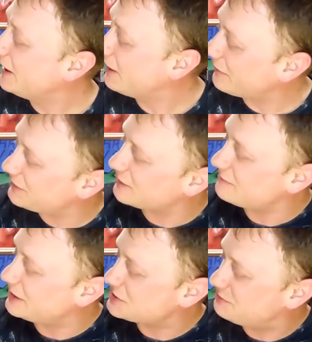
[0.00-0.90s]
And I think
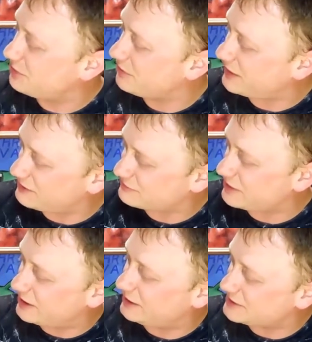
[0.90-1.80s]
I've managed to put that
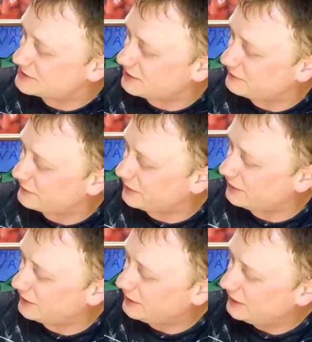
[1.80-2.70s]
rail in so
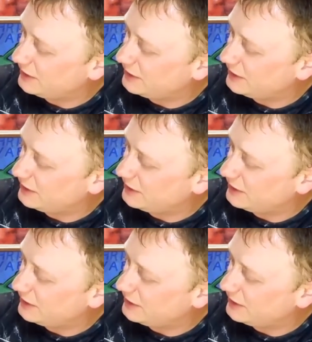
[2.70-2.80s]
far